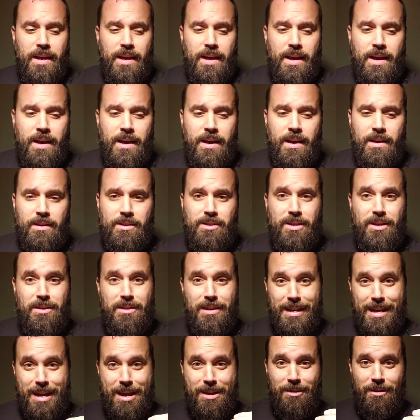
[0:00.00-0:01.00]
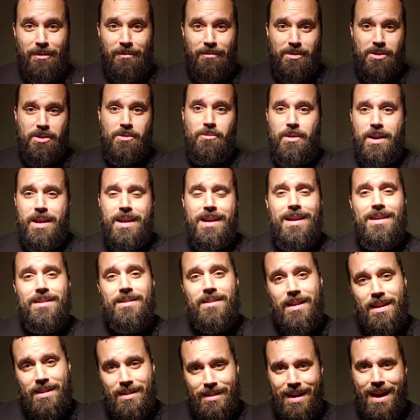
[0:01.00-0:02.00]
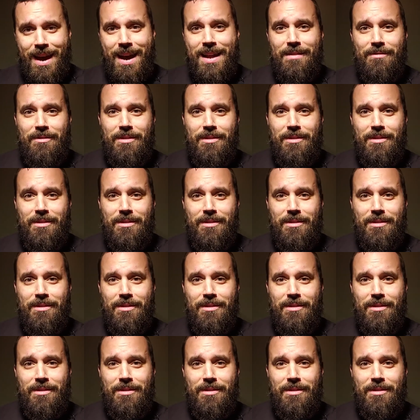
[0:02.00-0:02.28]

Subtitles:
to the interviewee as kind